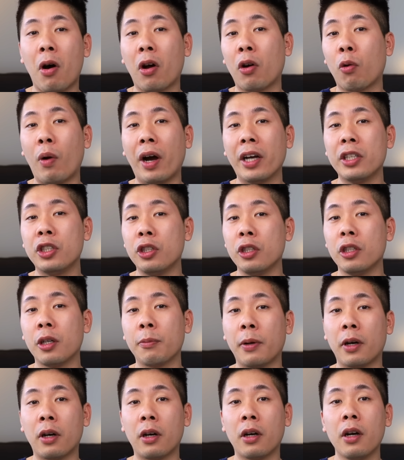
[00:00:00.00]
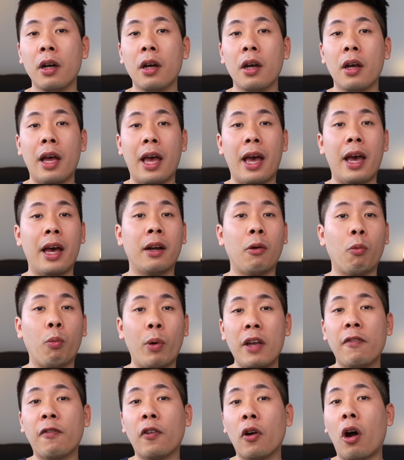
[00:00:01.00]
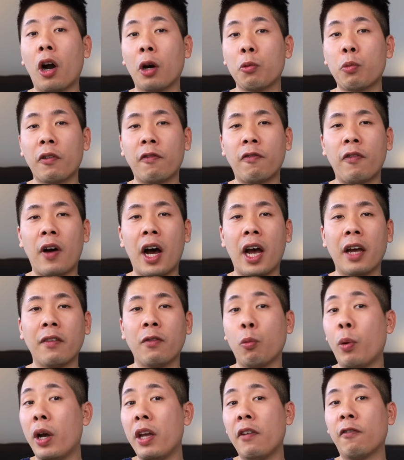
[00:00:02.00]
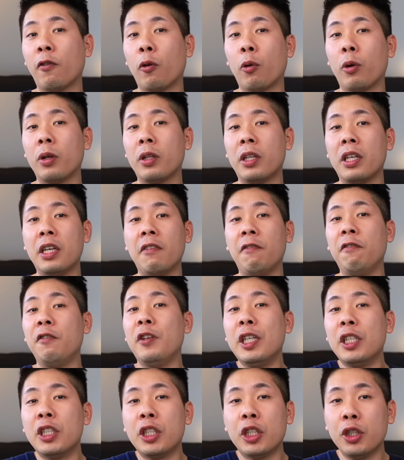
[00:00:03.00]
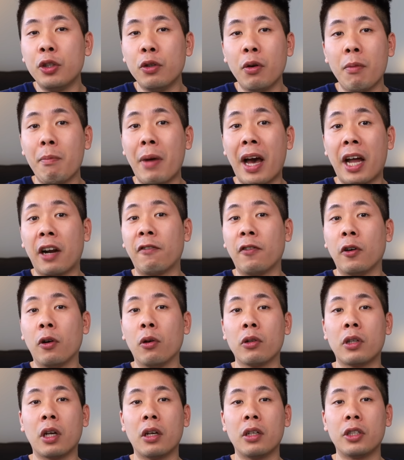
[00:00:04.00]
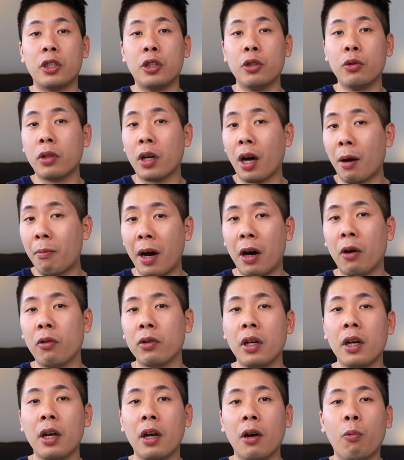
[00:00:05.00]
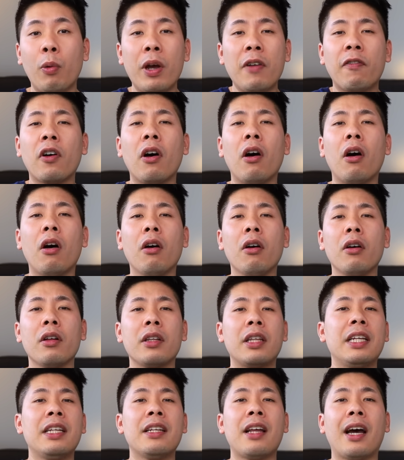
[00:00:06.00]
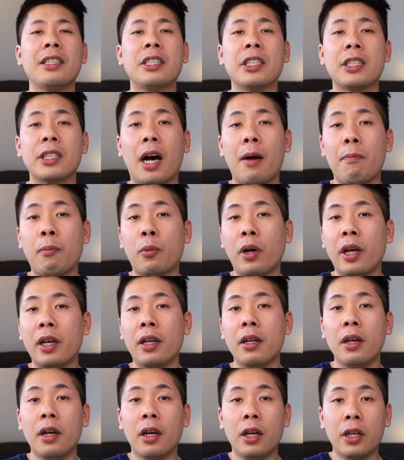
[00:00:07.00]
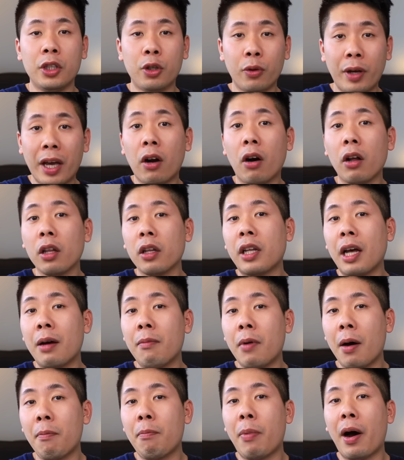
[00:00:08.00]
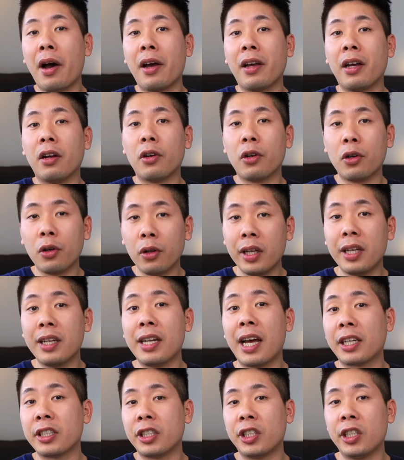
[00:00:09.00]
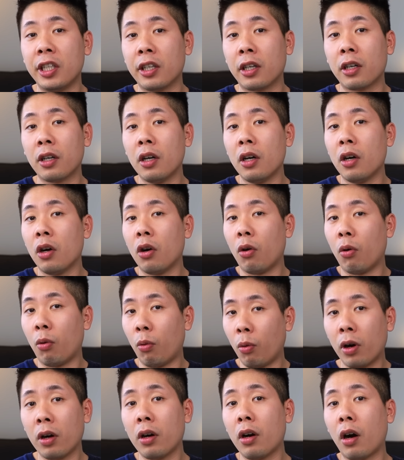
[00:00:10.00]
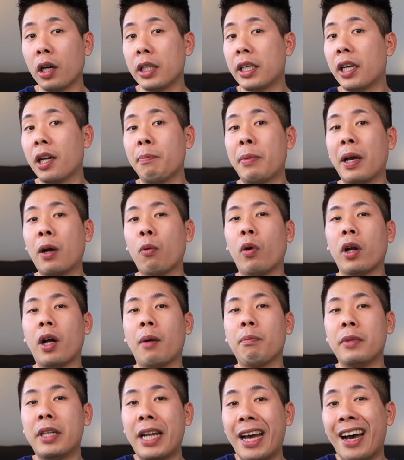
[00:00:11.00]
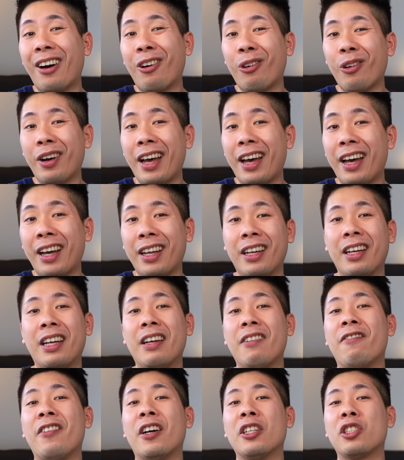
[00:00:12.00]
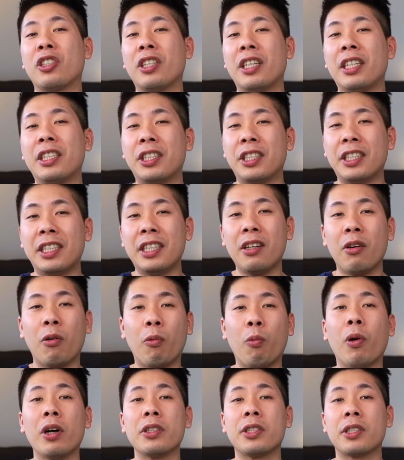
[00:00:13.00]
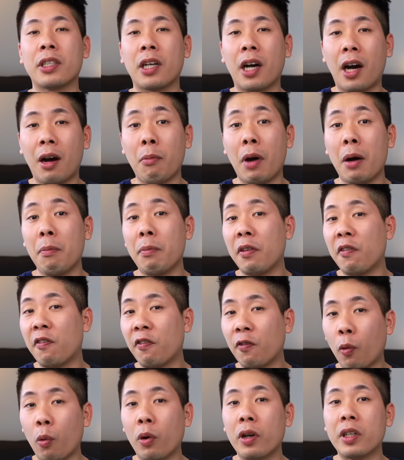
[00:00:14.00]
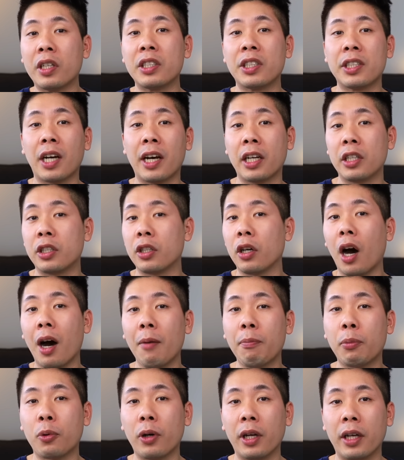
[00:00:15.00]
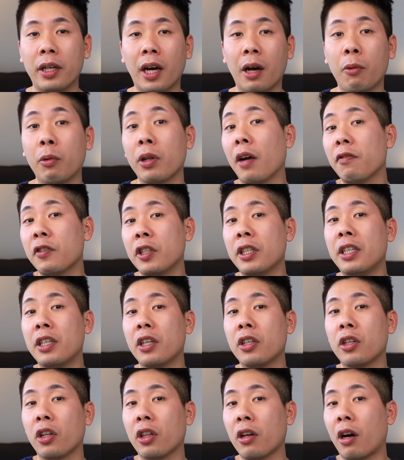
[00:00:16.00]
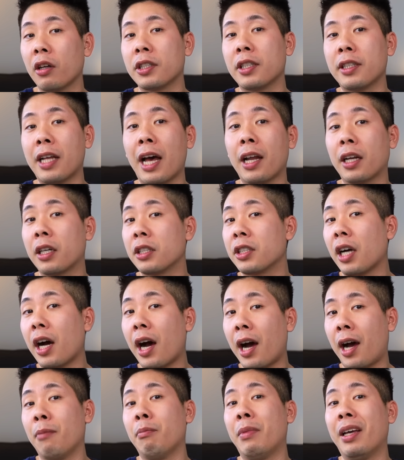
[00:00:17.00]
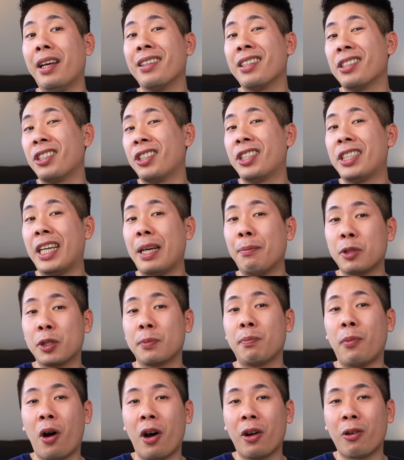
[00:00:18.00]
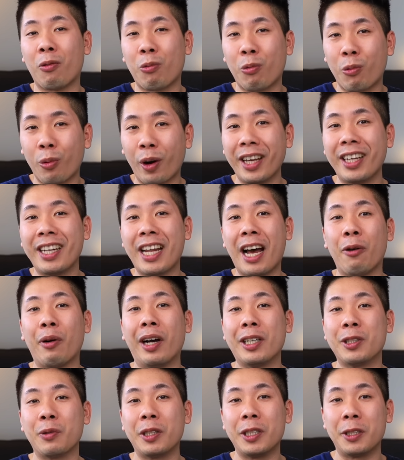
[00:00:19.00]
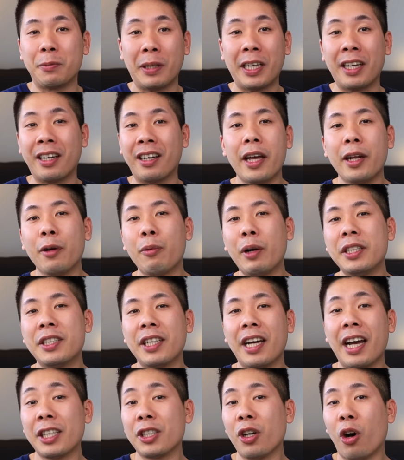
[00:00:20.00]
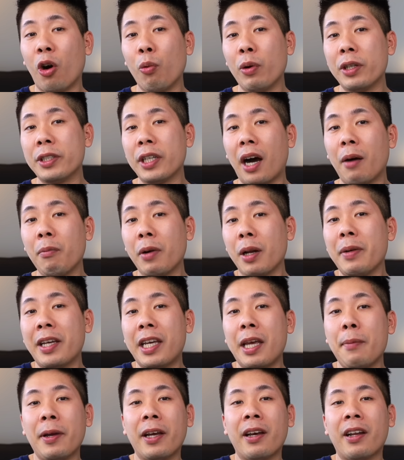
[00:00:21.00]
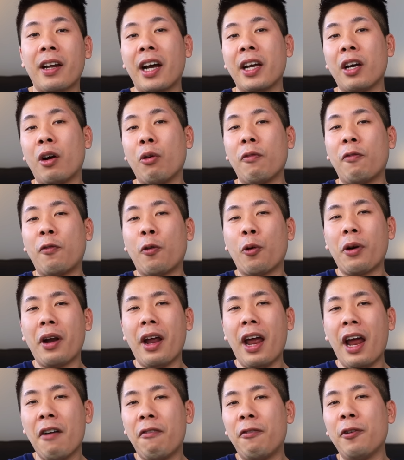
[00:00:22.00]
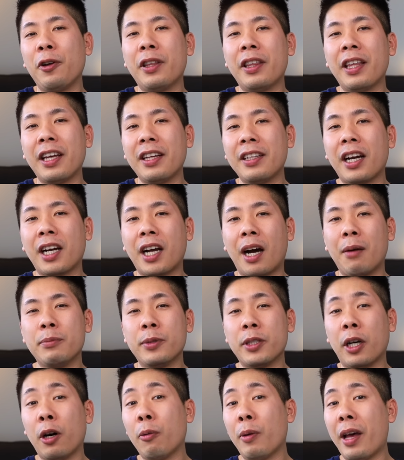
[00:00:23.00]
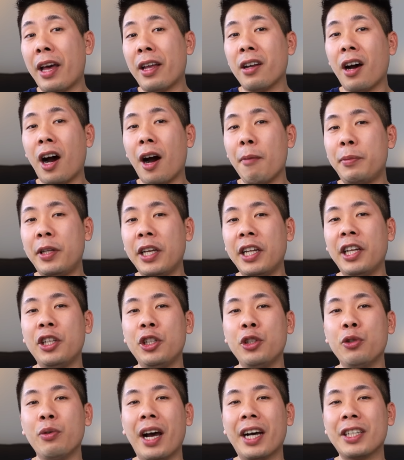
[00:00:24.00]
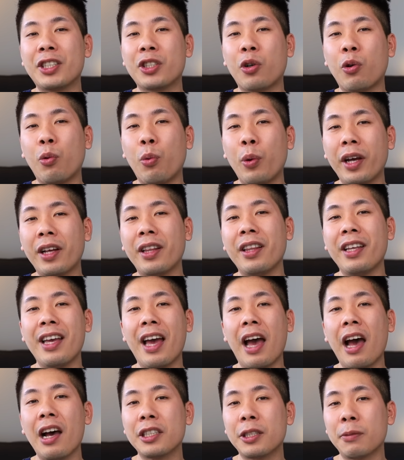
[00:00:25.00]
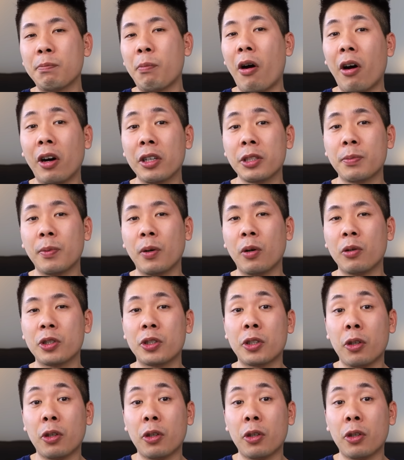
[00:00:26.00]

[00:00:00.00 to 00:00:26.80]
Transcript: Model Y Juniper and wait for hardware 5, wait for the V2 manifold to come out, wait for all the nicest upgrade. You get all of them by early next year or are you going to pick one up now and eventually see what's to come before deciding to upgrade? I would love to hear your thoughts on that because I'm in the same spot right now as we speak. Anyways, as always, I'm going to be keeping an eye out for everything that comes out and updating you as quickly as possible.